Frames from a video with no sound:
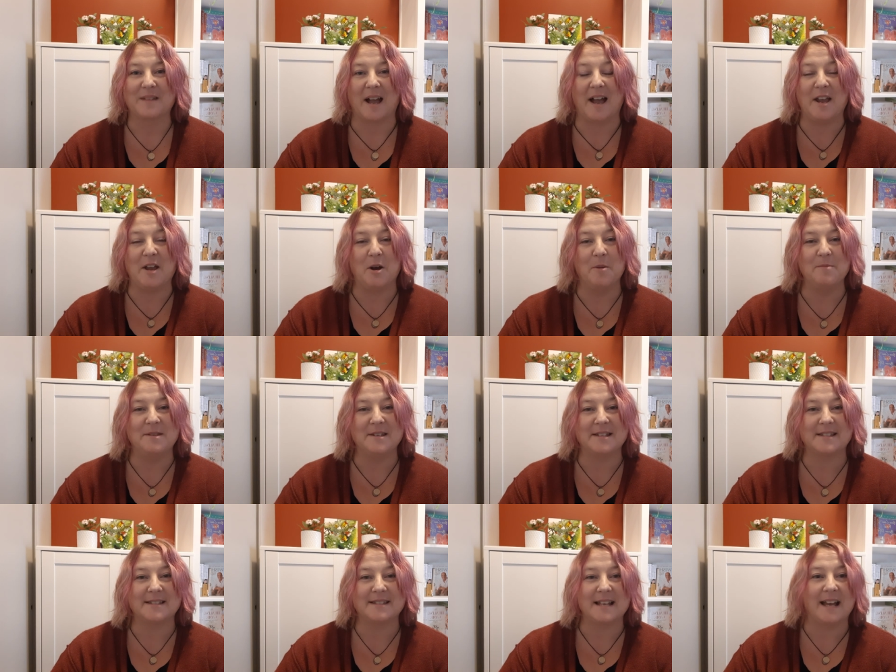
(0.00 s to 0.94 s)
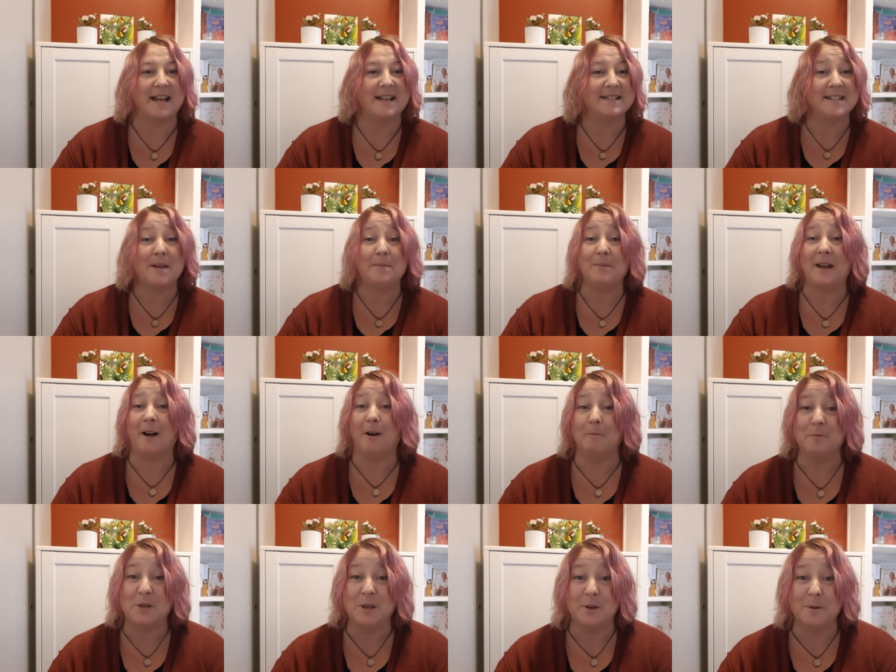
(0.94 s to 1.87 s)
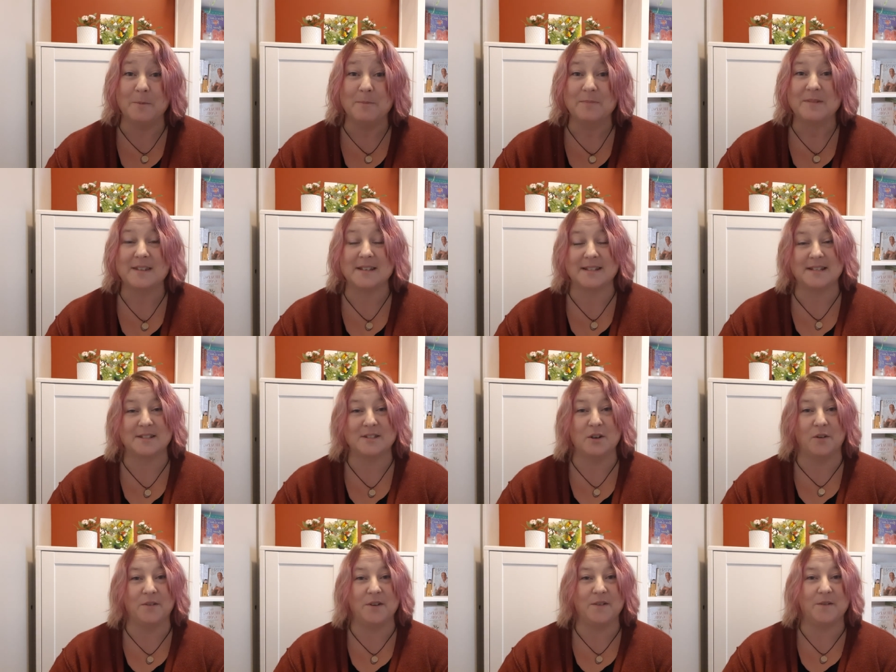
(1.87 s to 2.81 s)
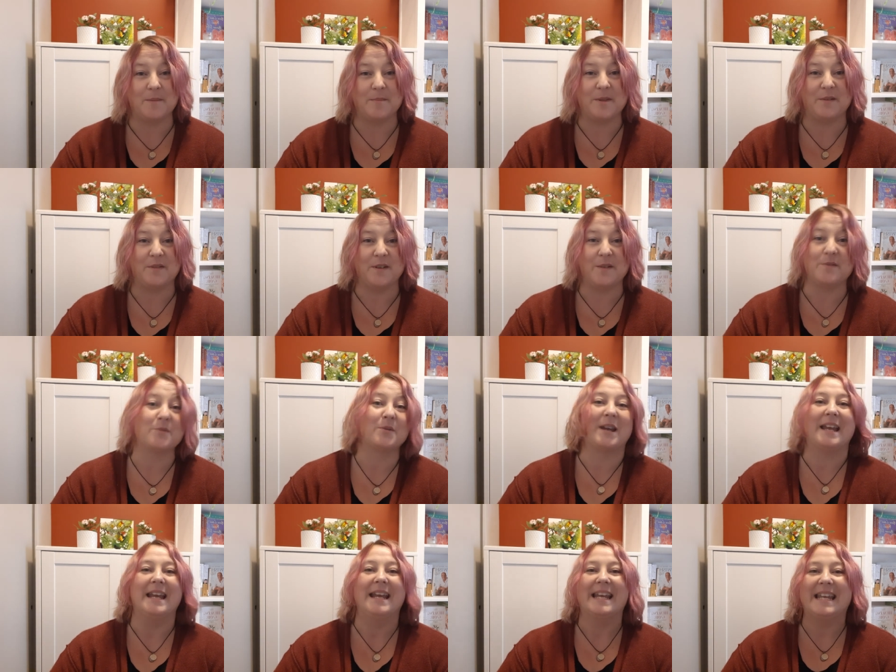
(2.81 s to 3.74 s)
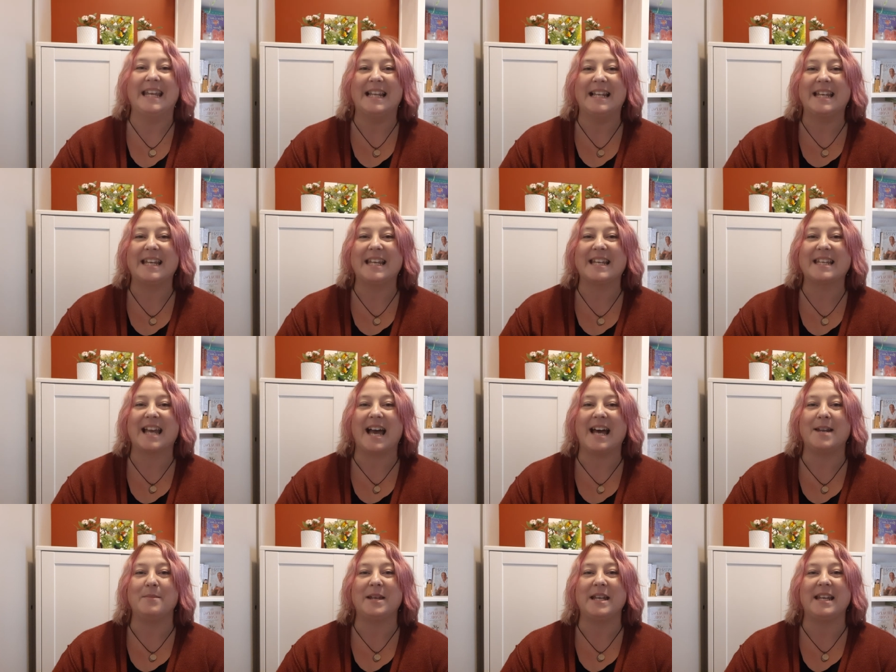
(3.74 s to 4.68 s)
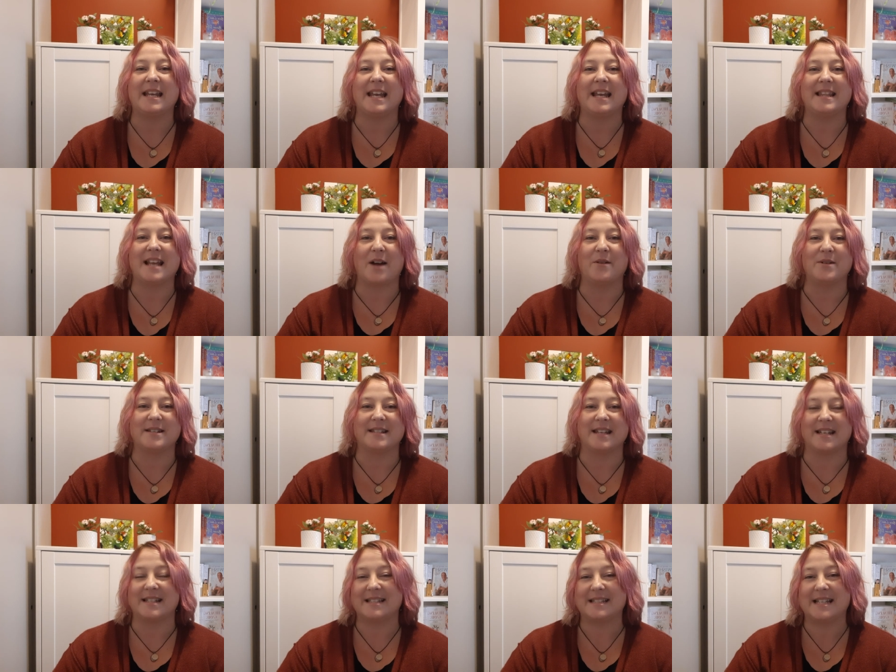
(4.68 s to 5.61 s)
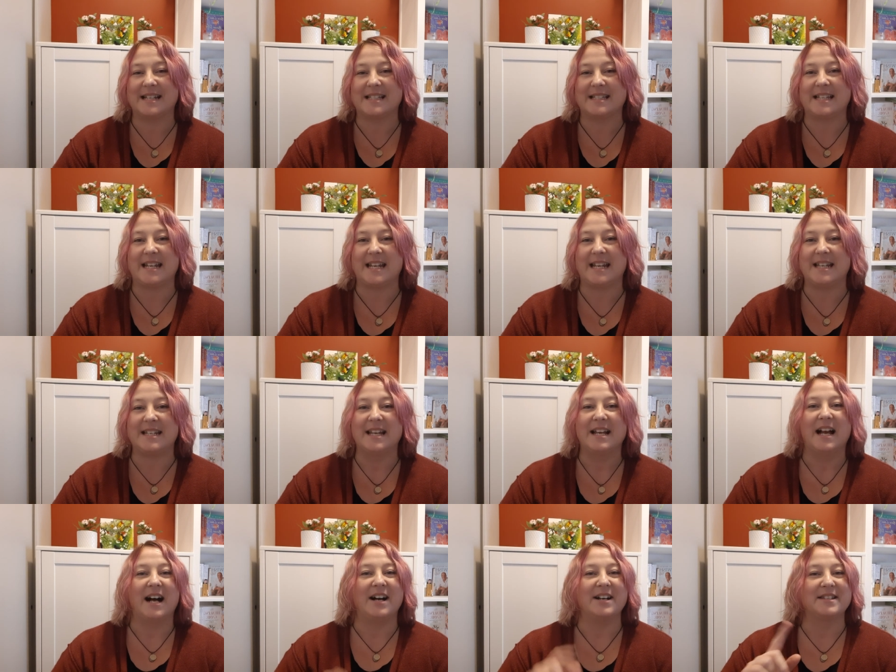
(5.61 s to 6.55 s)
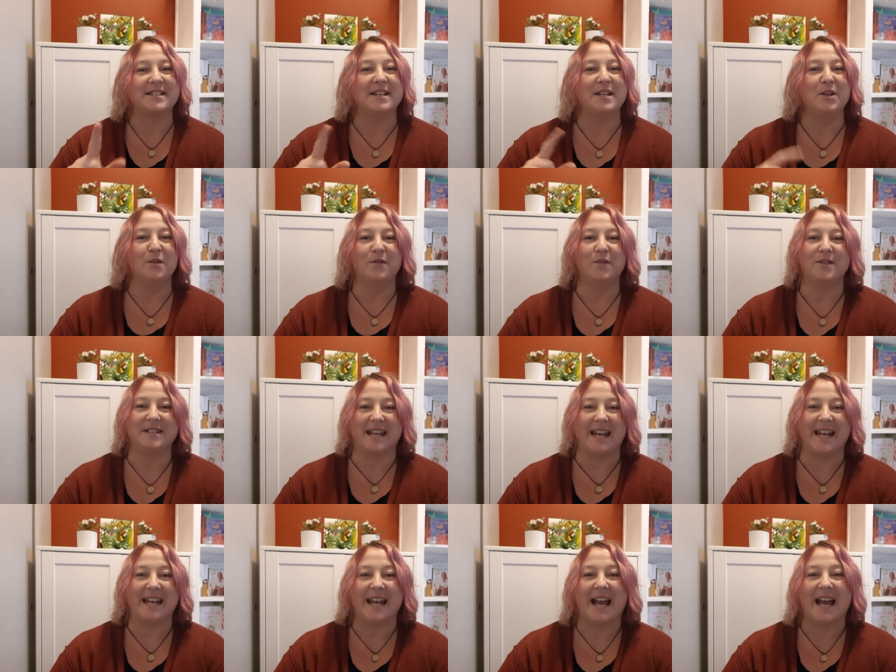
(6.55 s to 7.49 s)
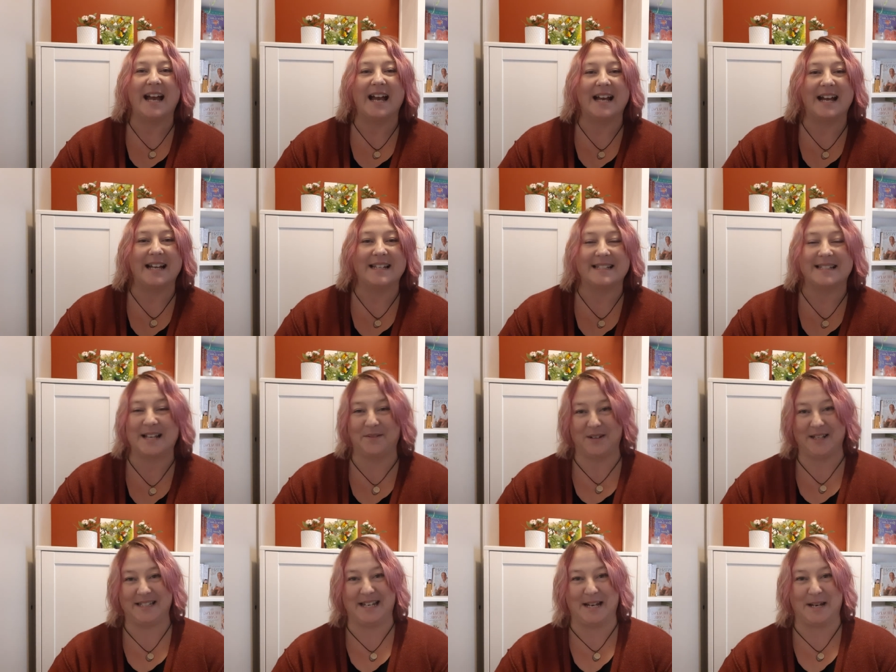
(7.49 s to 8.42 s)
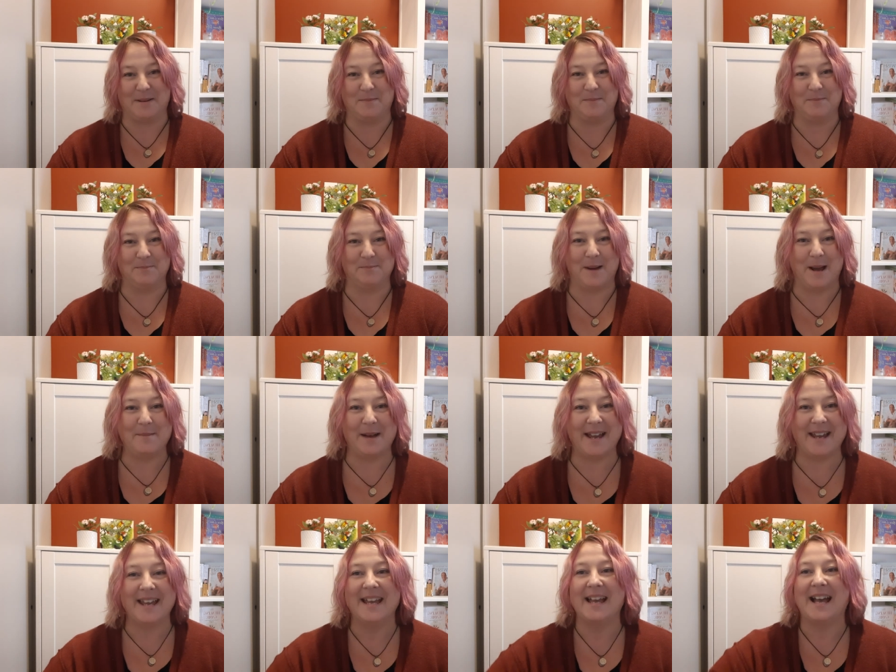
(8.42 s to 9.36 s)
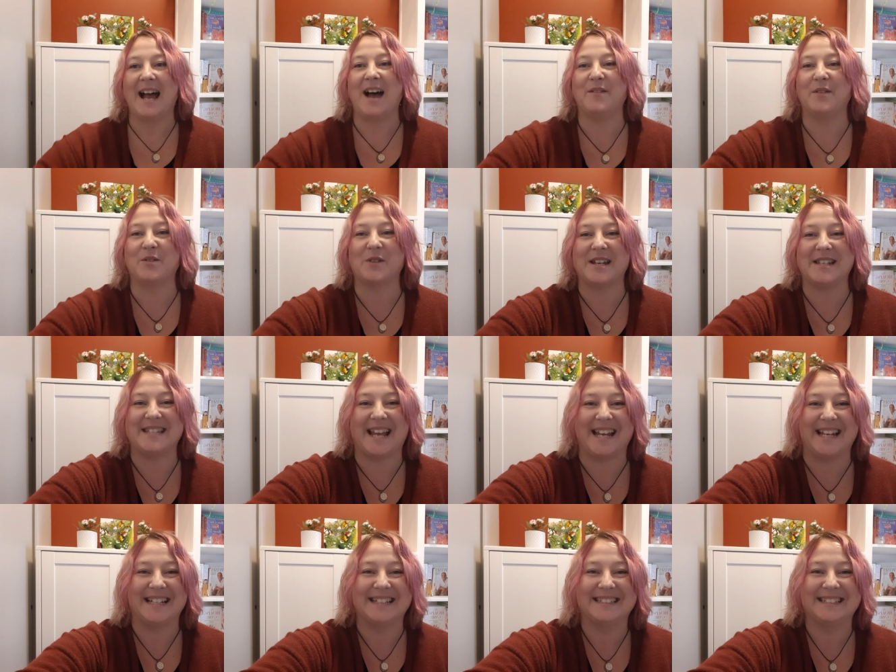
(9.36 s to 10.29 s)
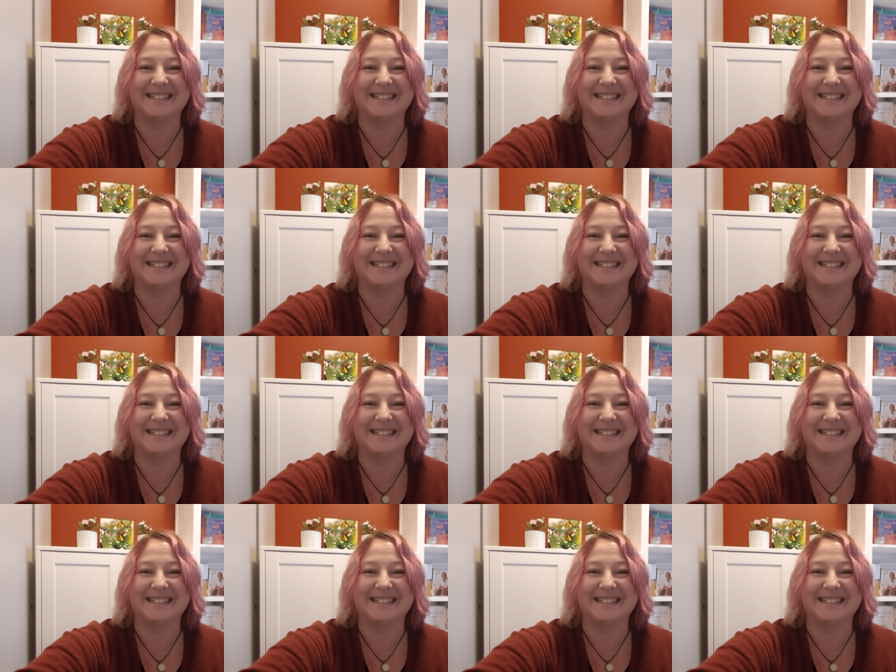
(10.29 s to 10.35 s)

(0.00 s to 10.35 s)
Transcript: I hope this tip help you. This is Sophie from the Fifth Ray Healing Academy, and that was day 16. I'll see you for day 17. Bye bye. Have a great day.